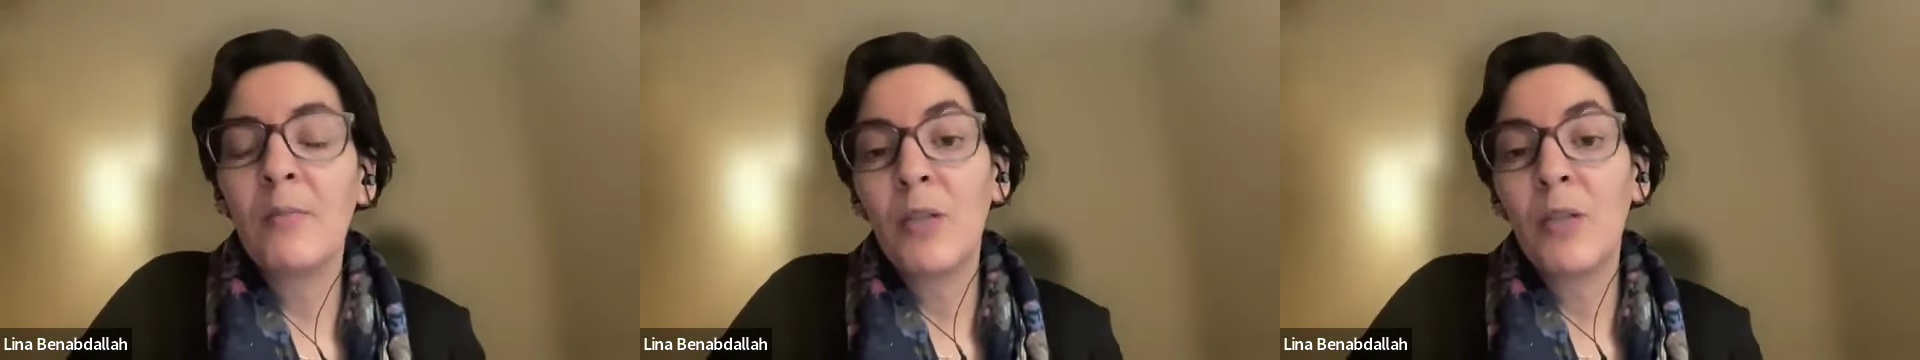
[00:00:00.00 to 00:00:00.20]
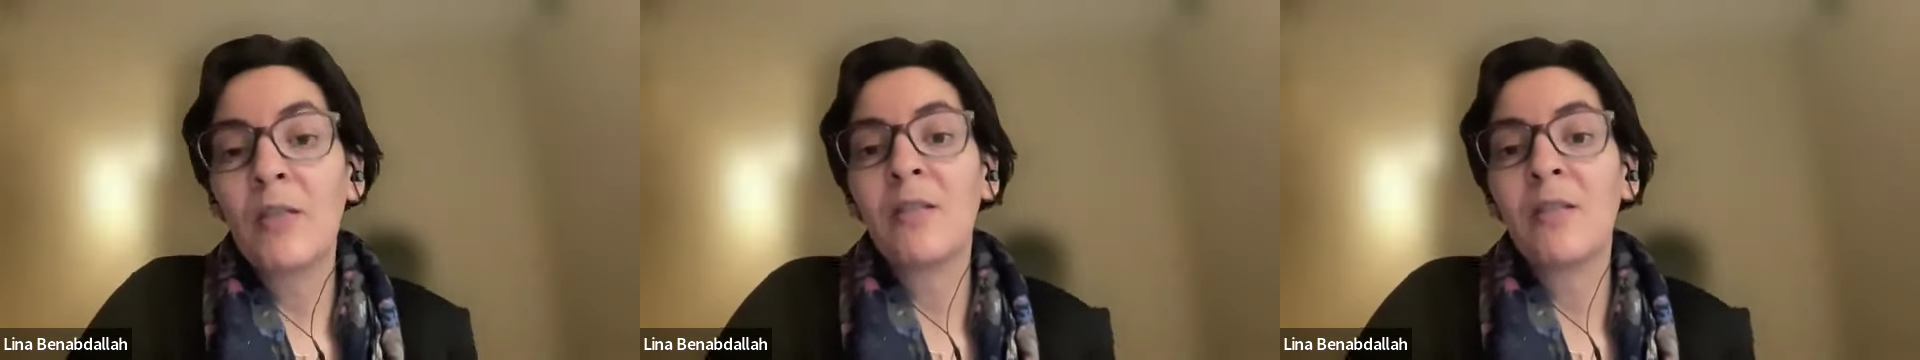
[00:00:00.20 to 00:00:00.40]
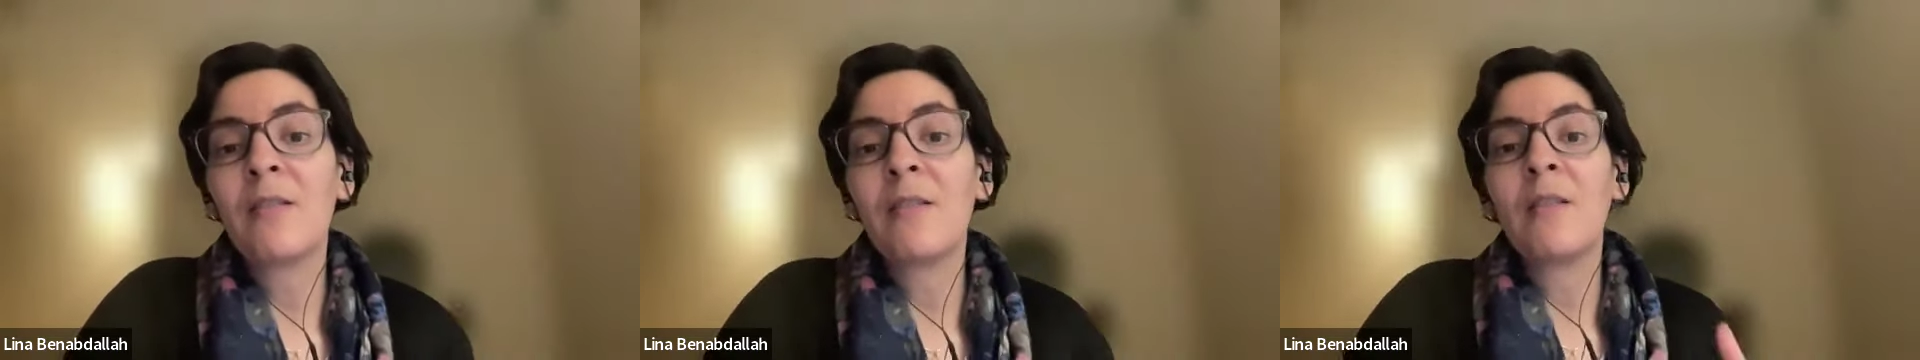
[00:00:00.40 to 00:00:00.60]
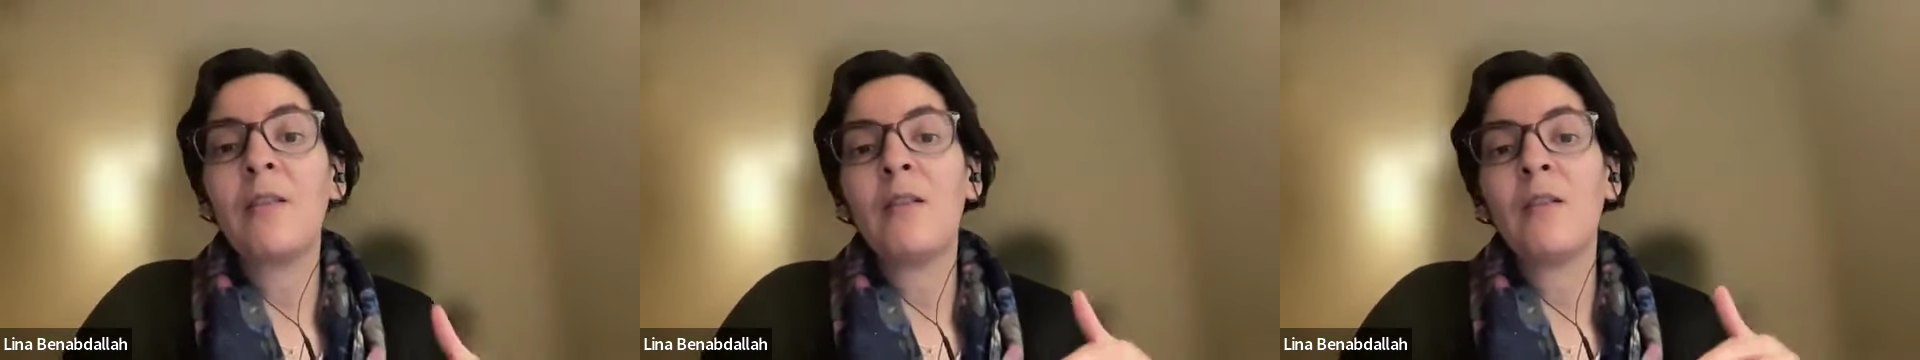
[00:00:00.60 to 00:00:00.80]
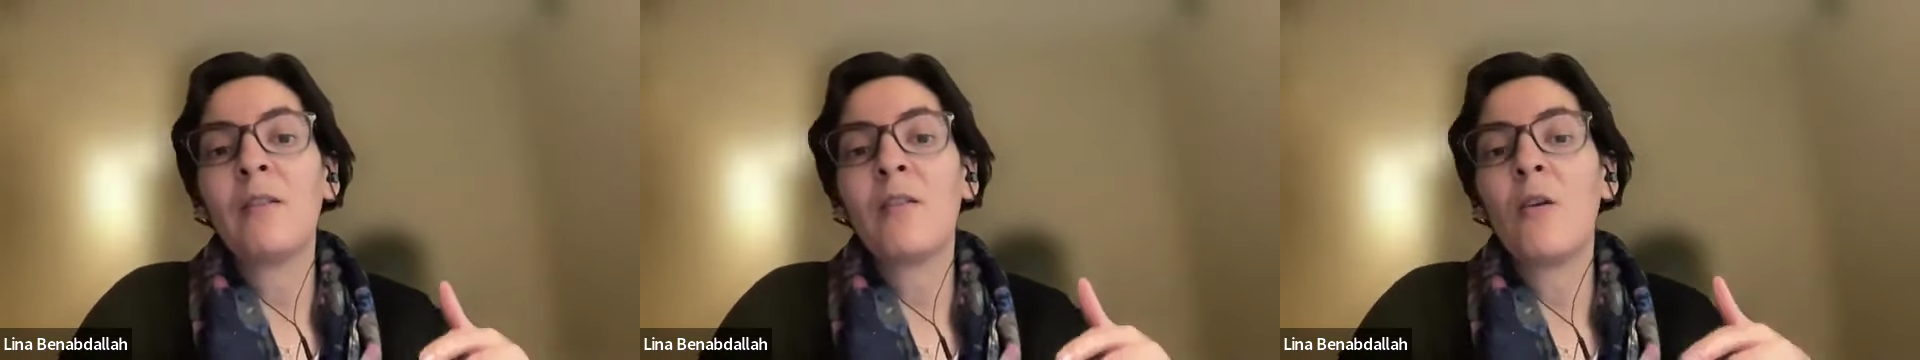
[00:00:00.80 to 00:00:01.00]
BRICS
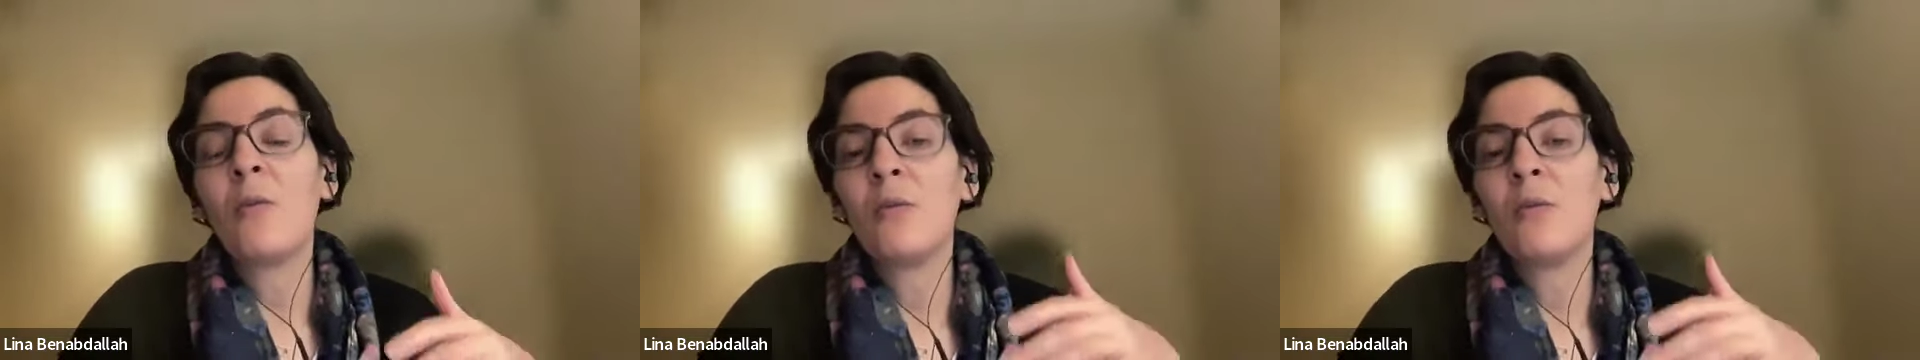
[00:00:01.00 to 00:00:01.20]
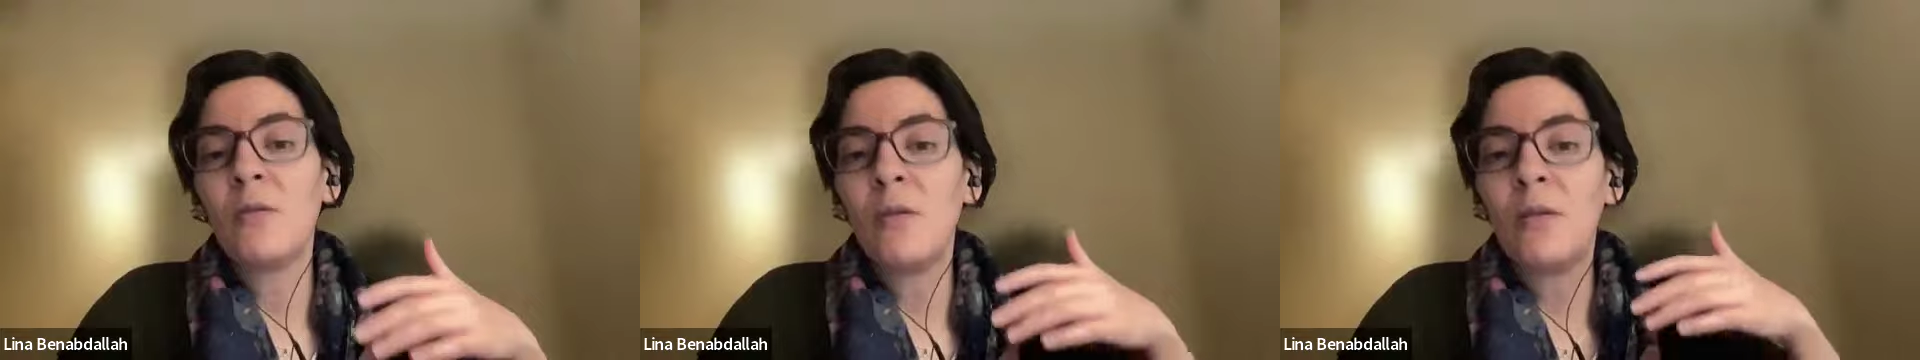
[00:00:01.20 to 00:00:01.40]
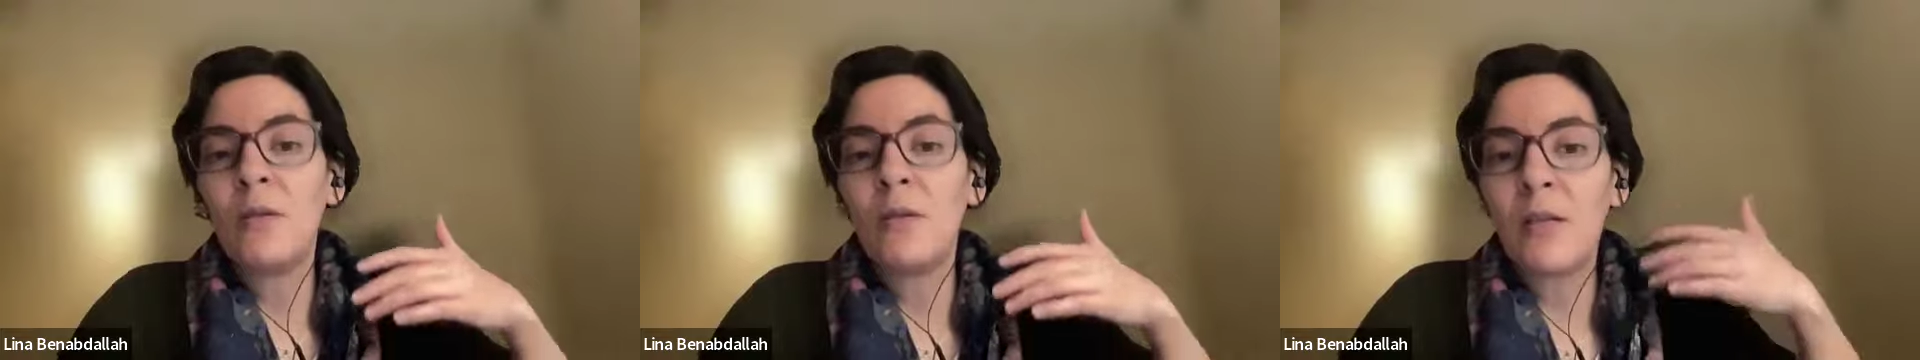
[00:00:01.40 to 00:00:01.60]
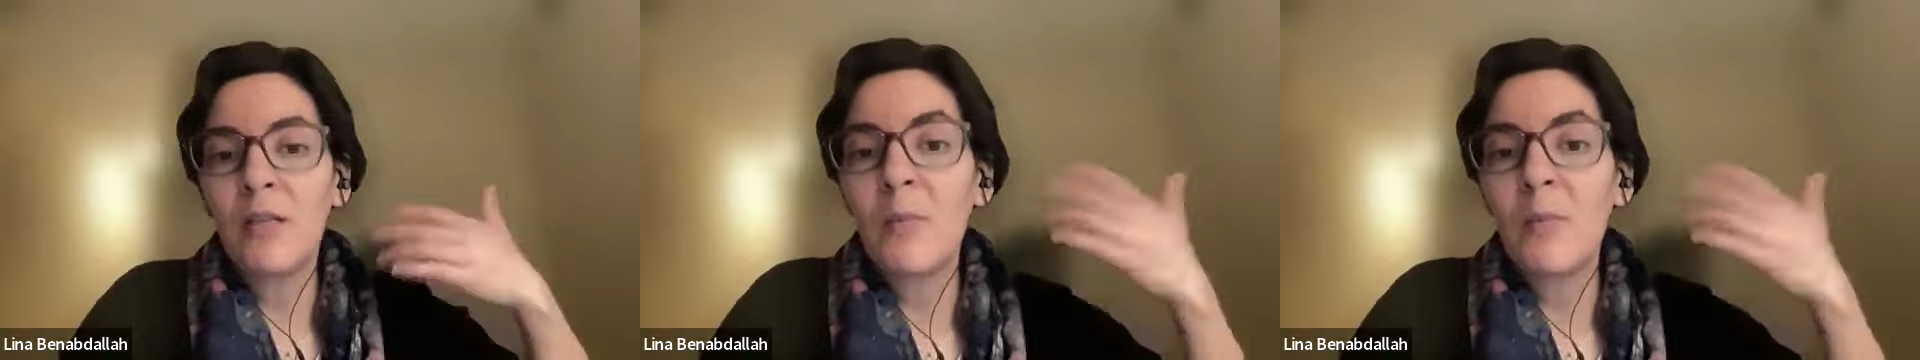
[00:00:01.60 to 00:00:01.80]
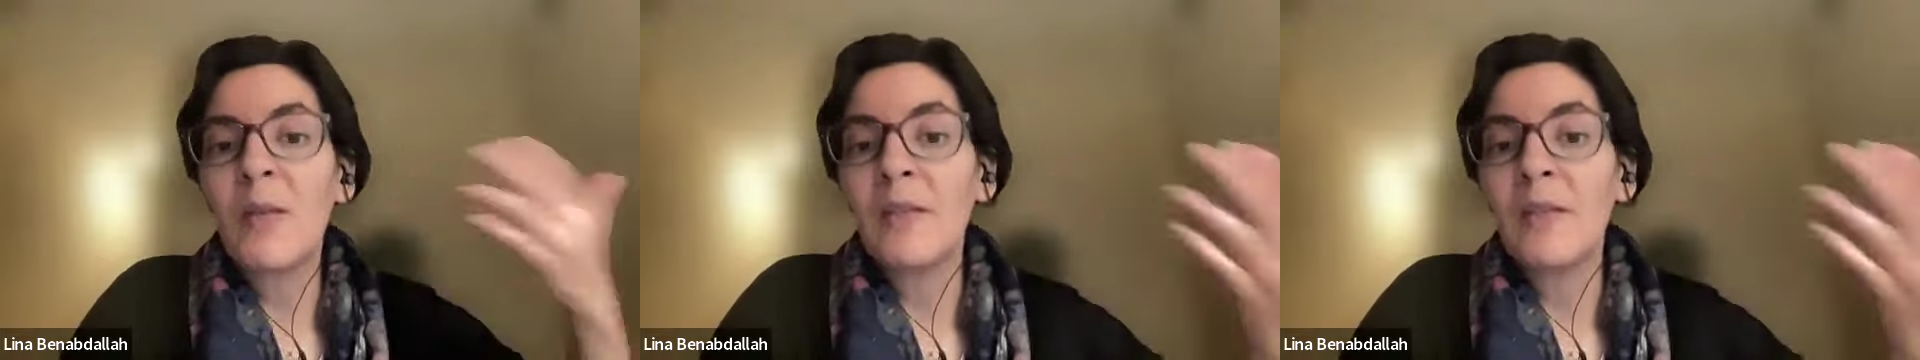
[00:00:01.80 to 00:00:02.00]
is going to
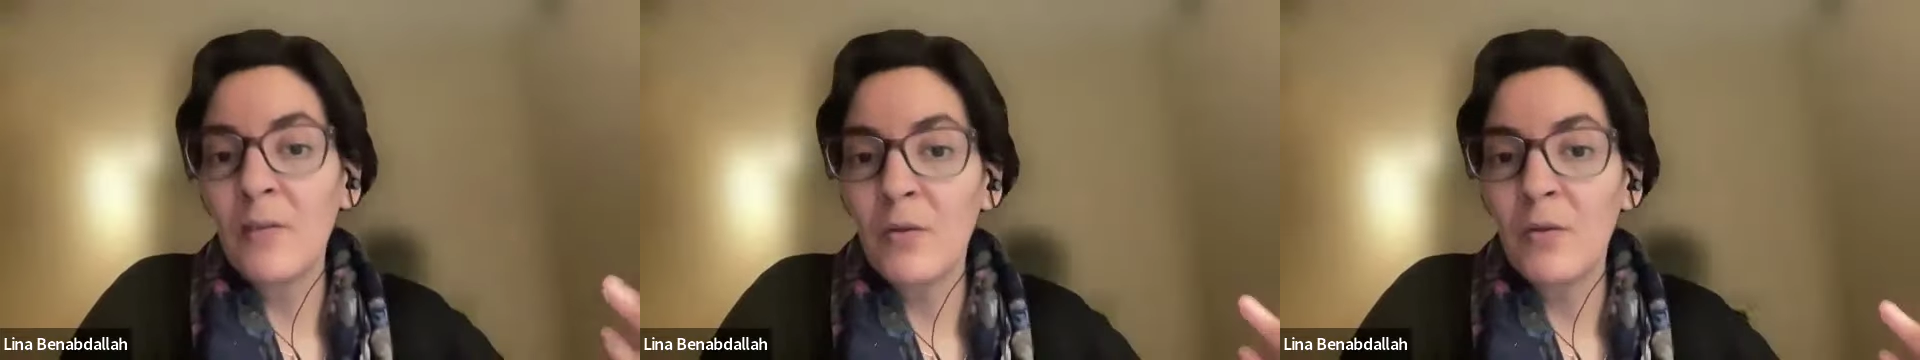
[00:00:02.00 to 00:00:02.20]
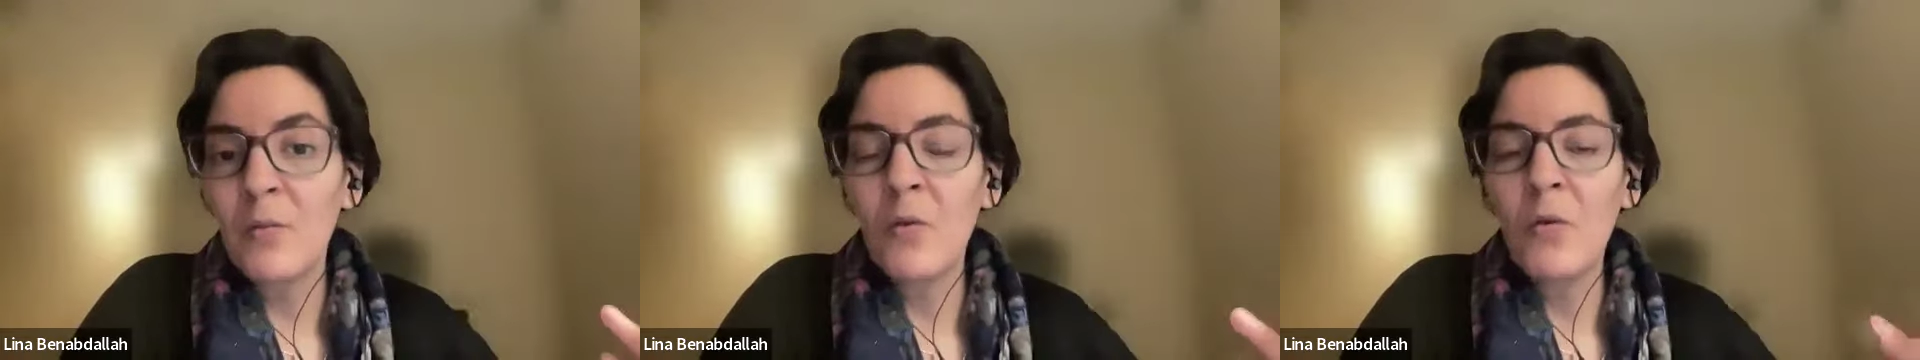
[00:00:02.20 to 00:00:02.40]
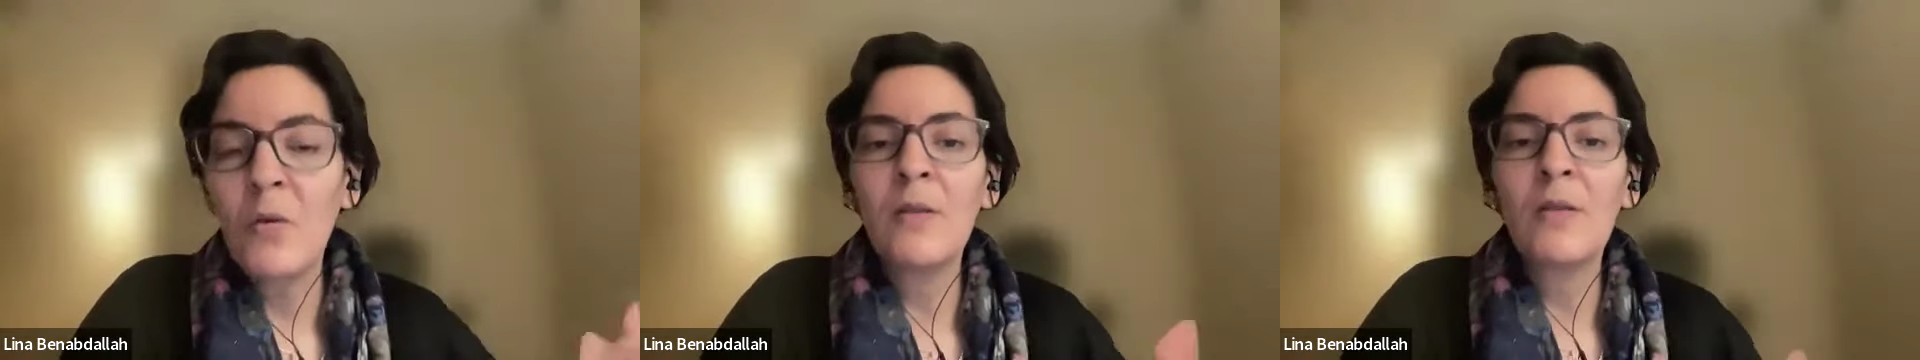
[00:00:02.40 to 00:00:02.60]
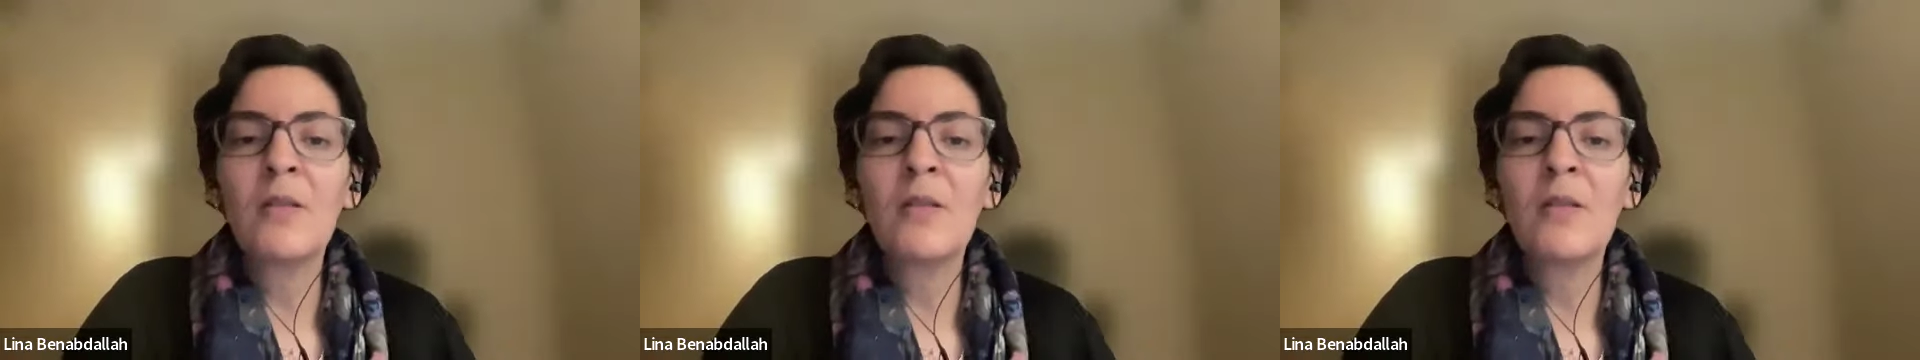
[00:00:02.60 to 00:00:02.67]
expand even more.